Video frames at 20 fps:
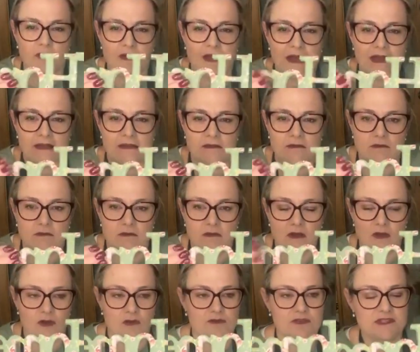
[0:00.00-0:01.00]
where we're at.
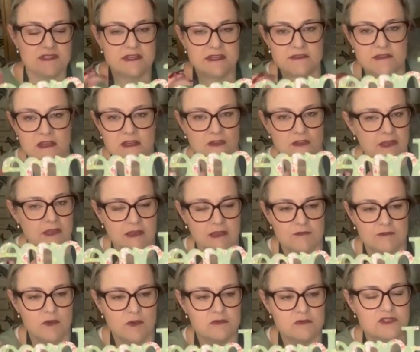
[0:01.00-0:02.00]
Obviously, like
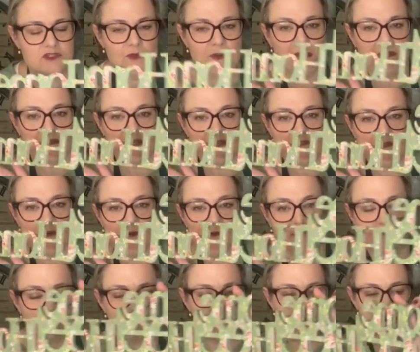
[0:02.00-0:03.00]
if I was doing this
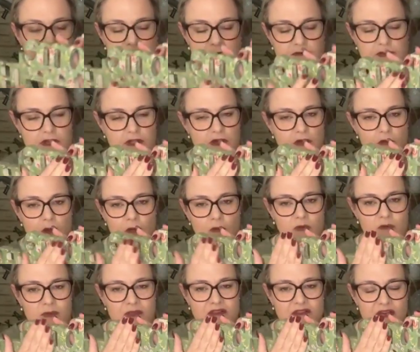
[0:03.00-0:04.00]
off the video,
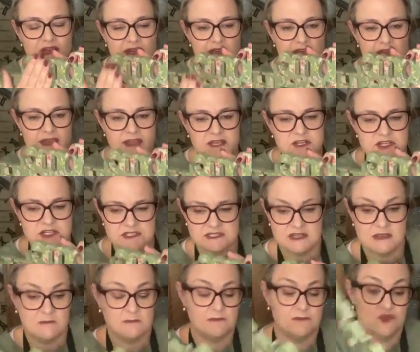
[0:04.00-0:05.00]
I would be letting each
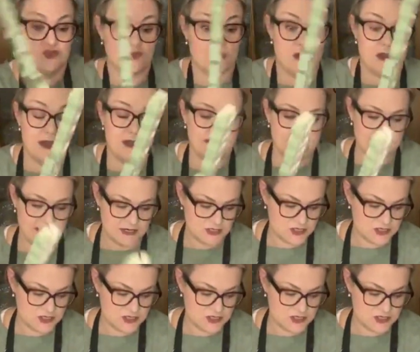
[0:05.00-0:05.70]
step dry